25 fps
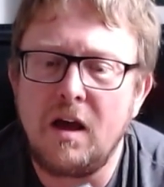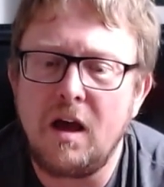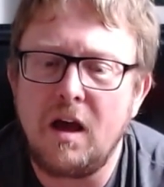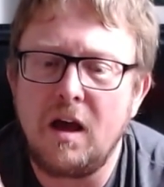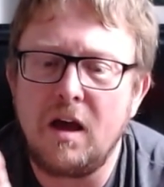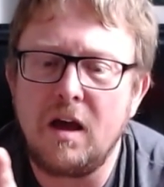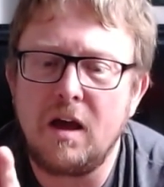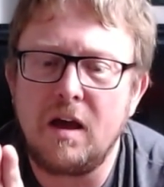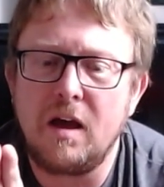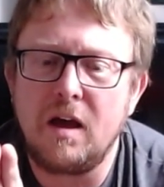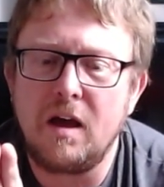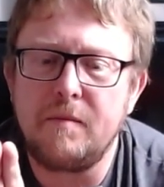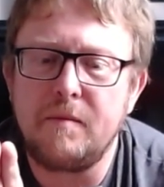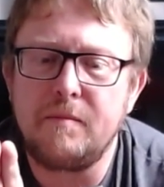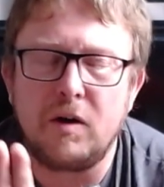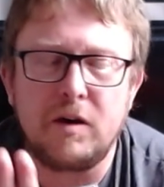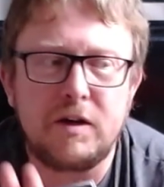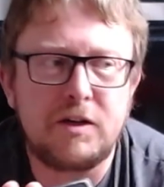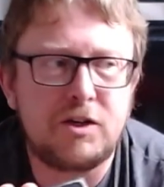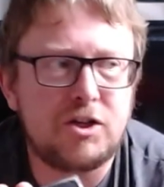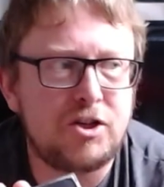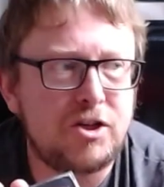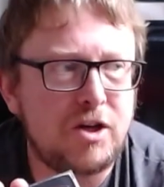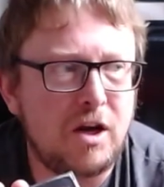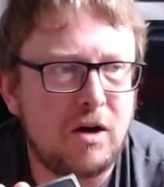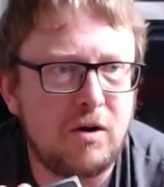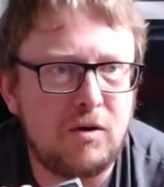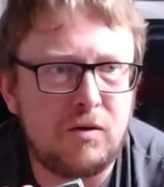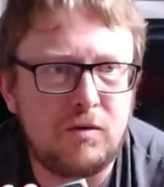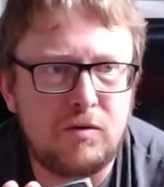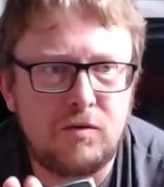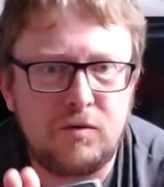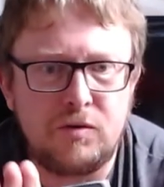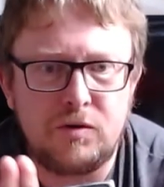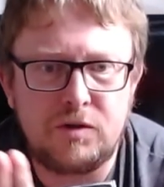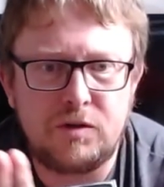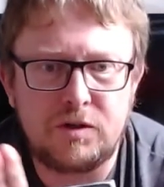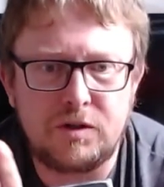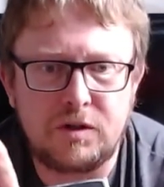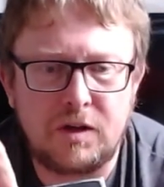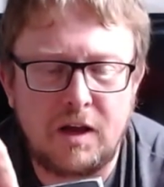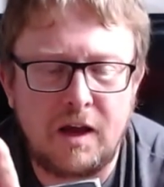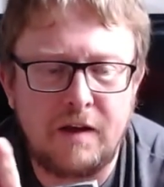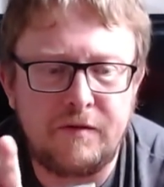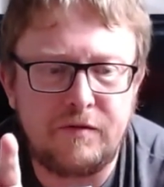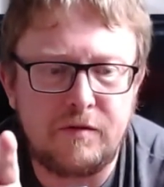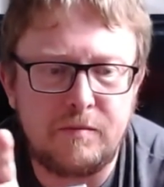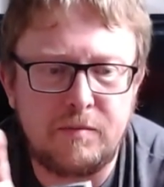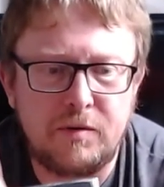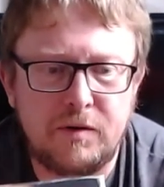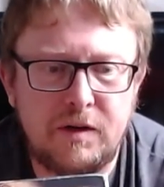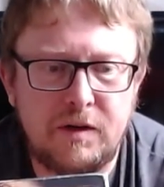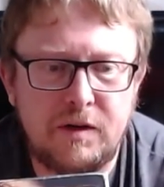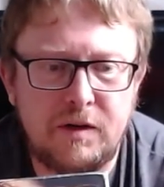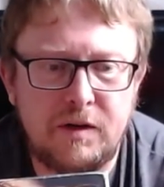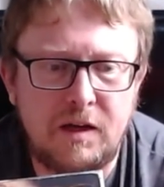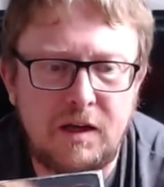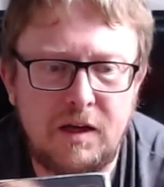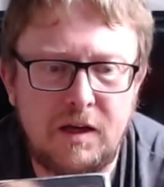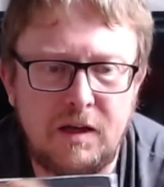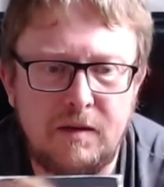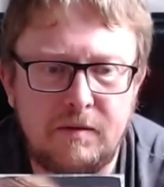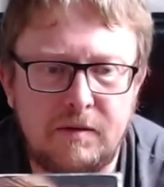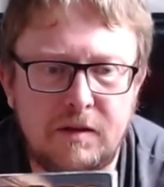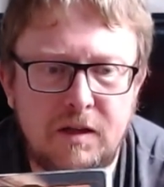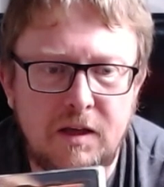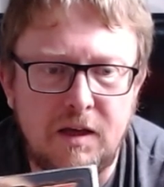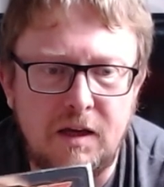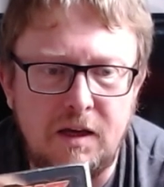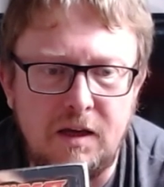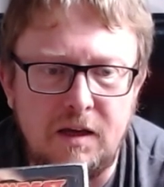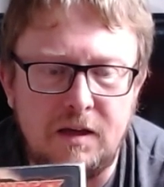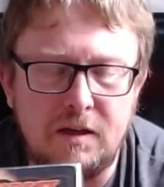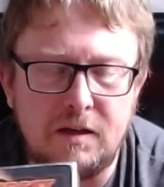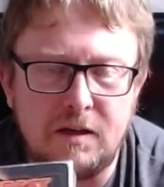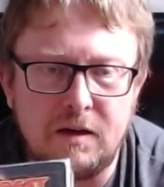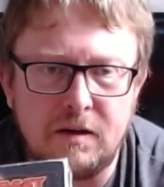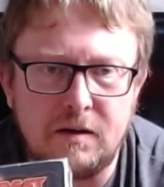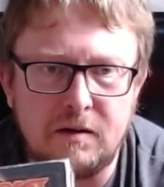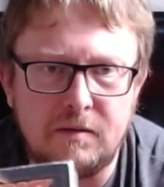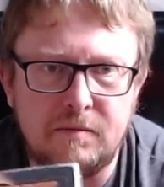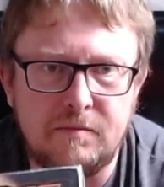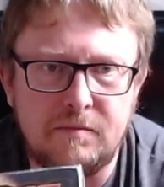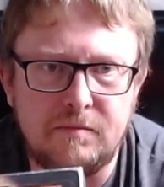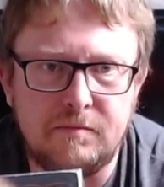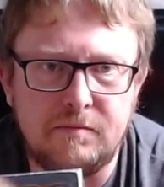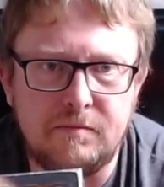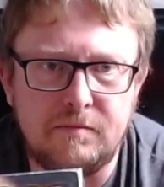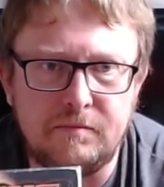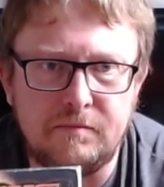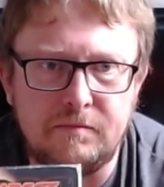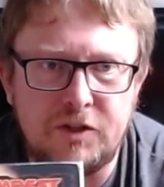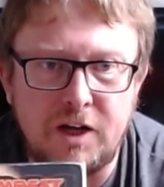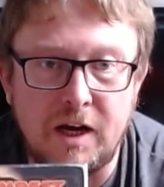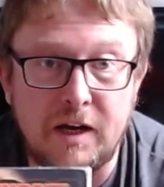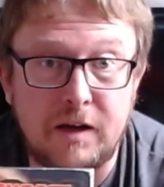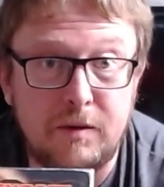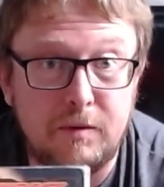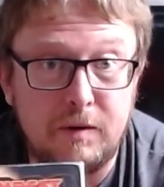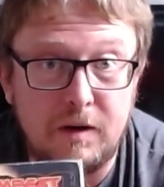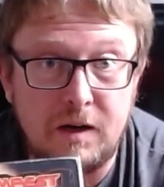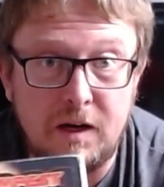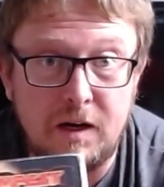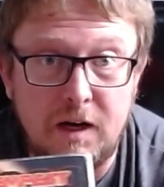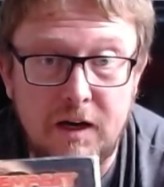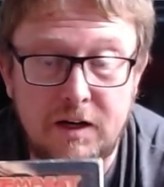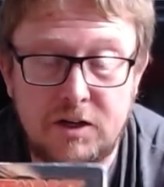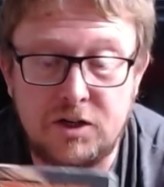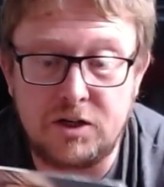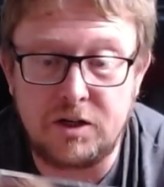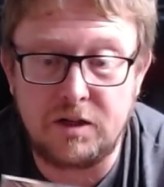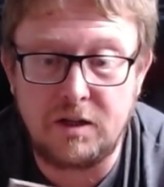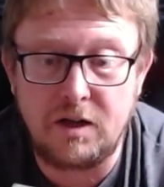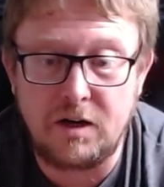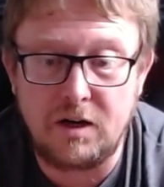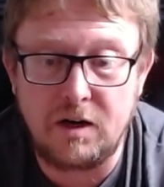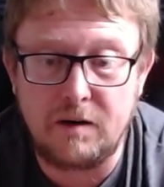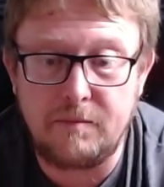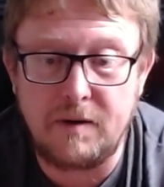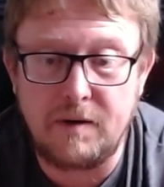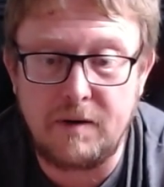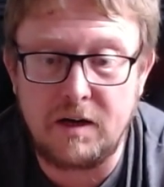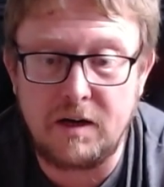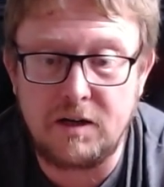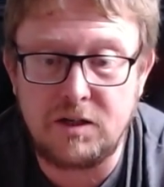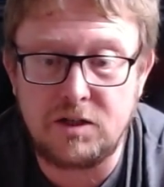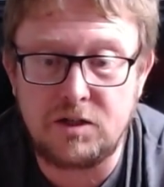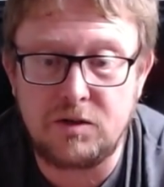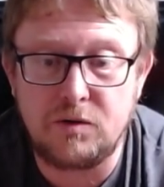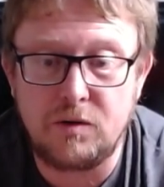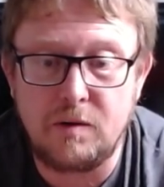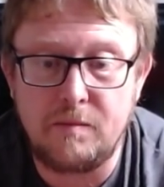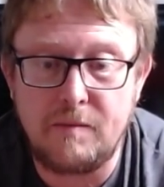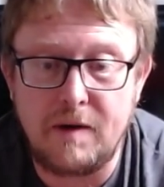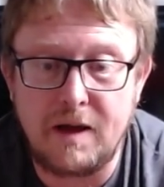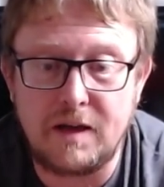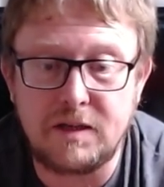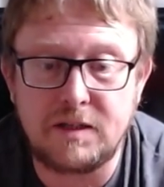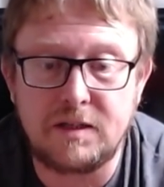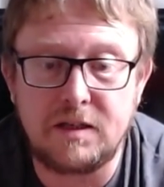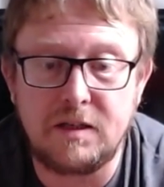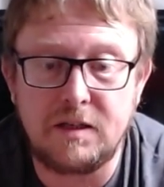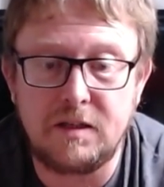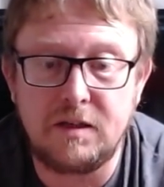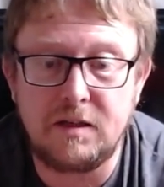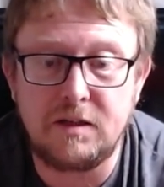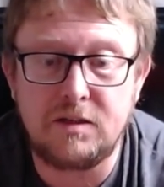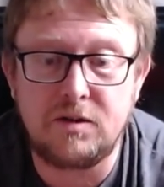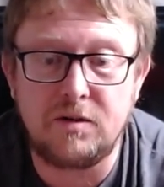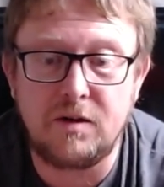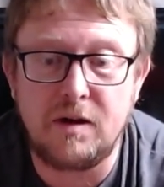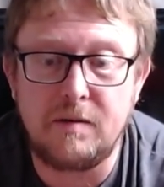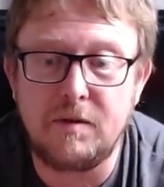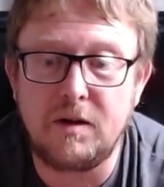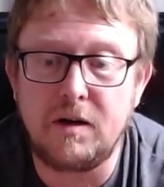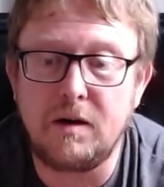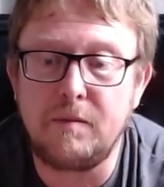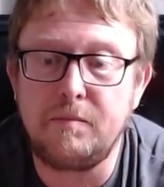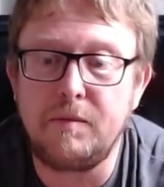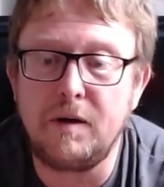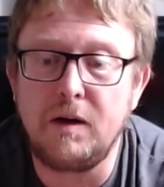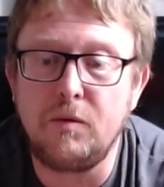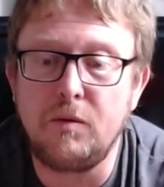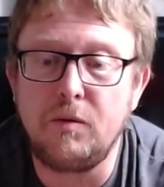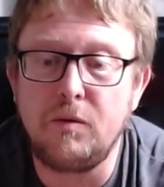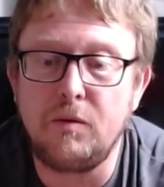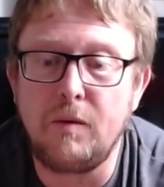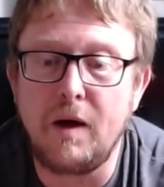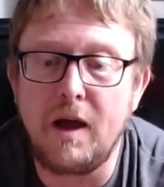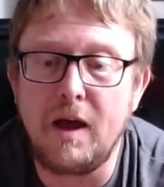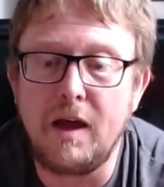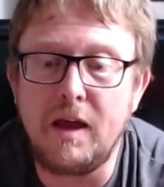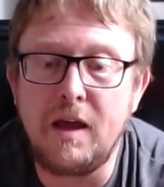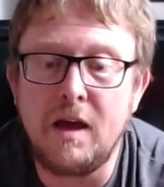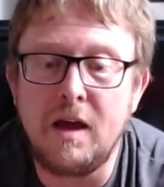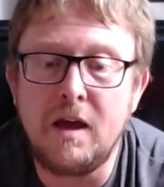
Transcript: I showed everybody the Jaguar collection that I'd managed to amass in the time that I'd been away.